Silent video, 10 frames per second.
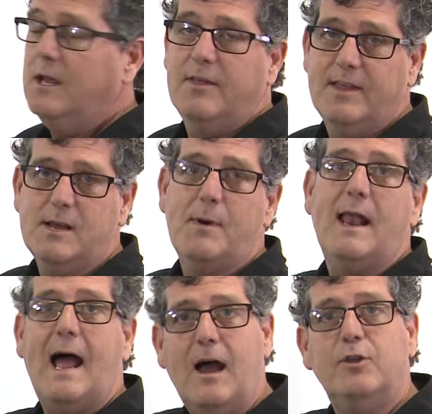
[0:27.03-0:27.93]
think about
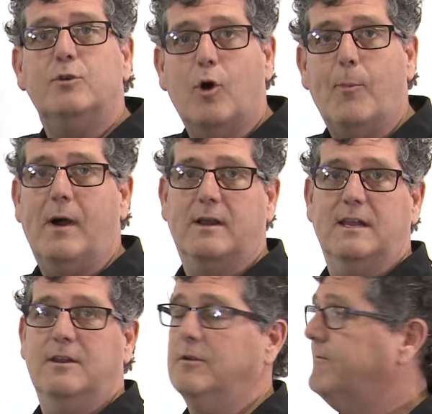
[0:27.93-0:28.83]
how you go about
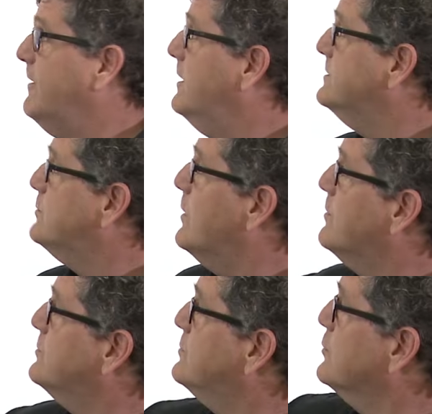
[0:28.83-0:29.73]
getting your funds, whether
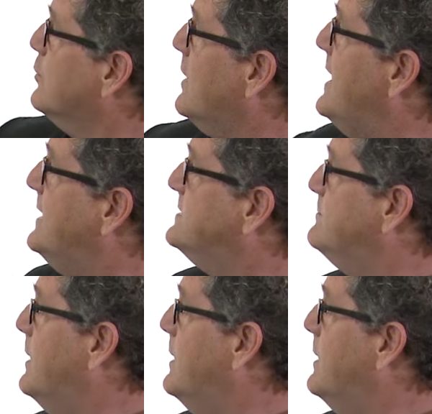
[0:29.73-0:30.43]
it's through grants,